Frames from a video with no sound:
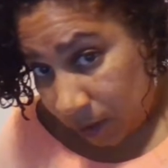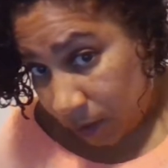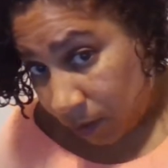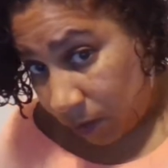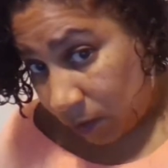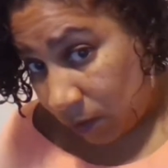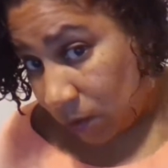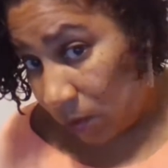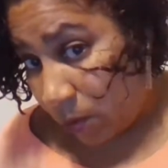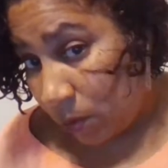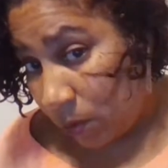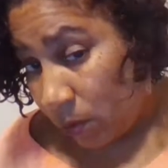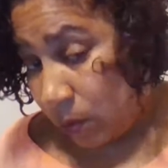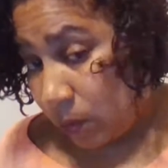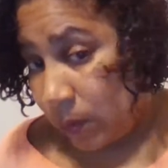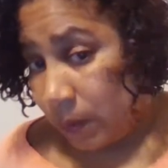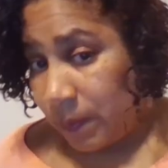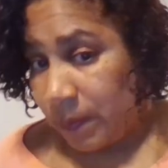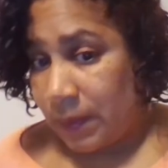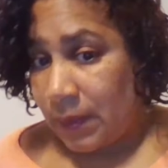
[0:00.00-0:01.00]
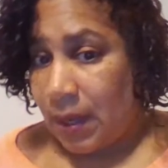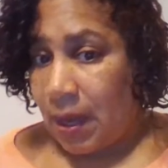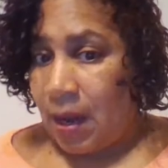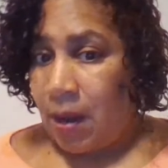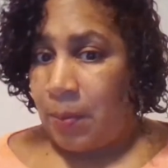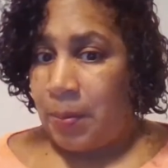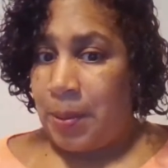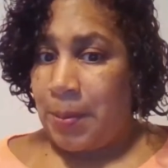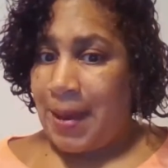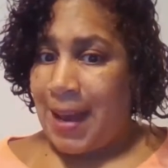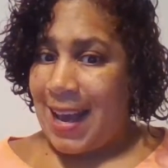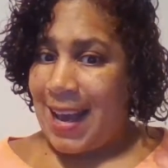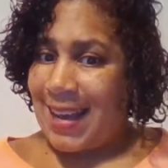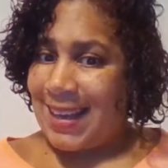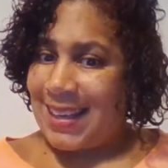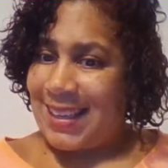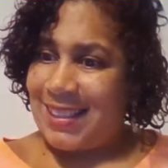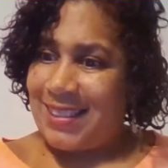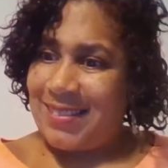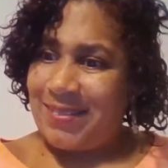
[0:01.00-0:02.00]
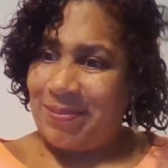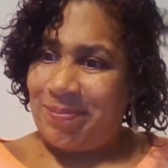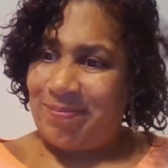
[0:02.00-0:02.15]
So I'll be back.